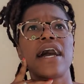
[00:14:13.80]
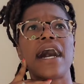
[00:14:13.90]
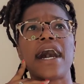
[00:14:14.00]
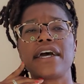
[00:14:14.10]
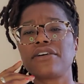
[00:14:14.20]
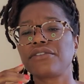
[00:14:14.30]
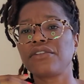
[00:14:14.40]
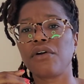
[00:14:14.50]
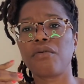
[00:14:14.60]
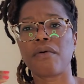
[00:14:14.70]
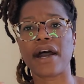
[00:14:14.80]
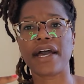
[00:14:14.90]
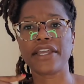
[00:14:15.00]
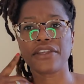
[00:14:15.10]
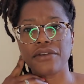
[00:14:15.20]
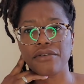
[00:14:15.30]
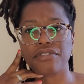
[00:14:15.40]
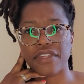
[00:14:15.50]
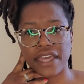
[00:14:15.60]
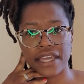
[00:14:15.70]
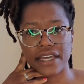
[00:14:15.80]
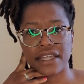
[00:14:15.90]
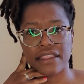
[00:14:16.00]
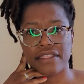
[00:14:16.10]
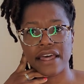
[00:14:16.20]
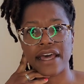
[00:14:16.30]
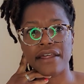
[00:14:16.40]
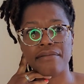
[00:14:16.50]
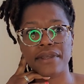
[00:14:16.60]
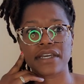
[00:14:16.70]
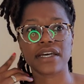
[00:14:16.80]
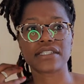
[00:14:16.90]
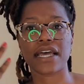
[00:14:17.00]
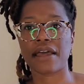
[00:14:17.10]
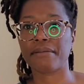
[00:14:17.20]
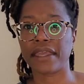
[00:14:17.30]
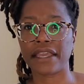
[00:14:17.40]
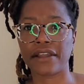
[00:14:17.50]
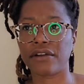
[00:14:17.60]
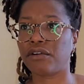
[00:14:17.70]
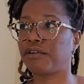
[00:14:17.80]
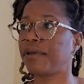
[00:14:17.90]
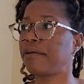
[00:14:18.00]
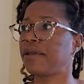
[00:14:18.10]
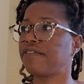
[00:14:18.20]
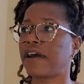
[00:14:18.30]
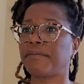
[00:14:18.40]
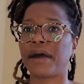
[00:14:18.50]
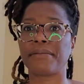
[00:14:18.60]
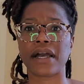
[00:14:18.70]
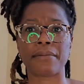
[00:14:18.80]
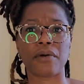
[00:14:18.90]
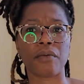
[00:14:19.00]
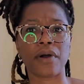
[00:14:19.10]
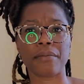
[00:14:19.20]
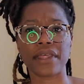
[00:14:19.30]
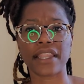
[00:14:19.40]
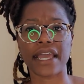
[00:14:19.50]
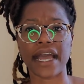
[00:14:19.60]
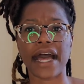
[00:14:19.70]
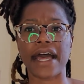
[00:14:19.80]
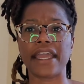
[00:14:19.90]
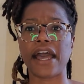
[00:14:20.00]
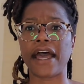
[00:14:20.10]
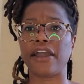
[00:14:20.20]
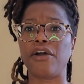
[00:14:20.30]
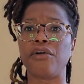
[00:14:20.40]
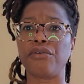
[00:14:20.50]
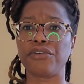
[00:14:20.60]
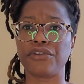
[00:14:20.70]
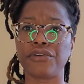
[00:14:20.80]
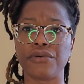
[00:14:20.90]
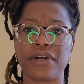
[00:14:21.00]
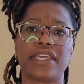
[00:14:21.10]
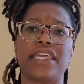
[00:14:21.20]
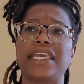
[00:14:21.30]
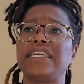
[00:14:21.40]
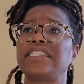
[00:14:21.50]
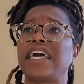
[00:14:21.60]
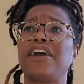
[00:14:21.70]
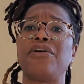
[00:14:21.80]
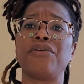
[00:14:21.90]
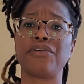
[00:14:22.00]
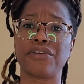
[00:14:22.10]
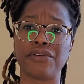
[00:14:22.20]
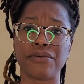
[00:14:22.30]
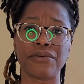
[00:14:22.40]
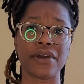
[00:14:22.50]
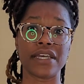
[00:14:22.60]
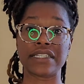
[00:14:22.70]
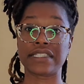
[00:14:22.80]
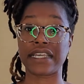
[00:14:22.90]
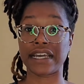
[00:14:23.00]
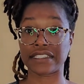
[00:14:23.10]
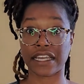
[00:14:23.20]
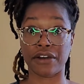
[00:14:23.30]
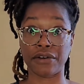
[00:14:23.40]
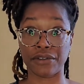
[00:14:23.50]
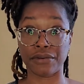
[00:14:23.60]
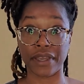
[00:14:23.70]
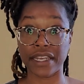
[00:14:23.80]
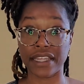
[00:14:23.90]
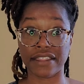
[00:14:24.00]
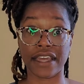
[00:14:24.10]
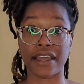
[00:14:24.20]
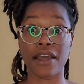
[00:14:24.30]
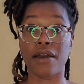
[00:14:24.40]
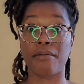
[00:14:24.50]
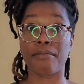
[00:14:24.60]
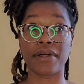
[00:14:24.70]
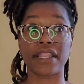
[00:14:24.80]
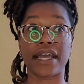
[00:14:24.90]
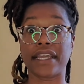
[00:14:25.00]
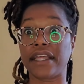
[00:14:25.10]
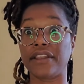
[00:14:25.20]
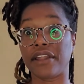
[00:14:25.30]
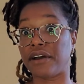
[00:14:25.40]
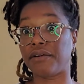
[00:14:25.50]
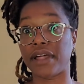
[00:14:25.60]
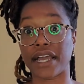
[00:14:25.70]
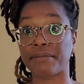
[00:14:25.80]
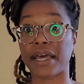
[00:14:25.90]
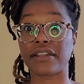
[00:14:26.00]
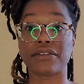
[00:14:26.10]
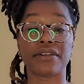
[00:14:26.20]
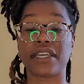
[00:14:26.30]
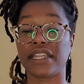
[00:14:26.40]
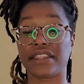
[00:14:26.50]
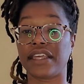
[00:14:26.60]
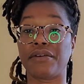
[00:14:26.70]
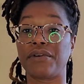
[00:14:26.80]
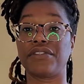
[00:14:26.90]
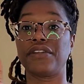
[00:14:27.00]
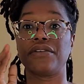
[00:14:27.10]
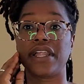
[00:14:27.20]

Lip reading: I don't know why you think that because I'm here, or maybe if I'm a woman, like I owe you a kiss, I owe you sex, I owe you anything. But like, no, like, I'm not doing anything with you.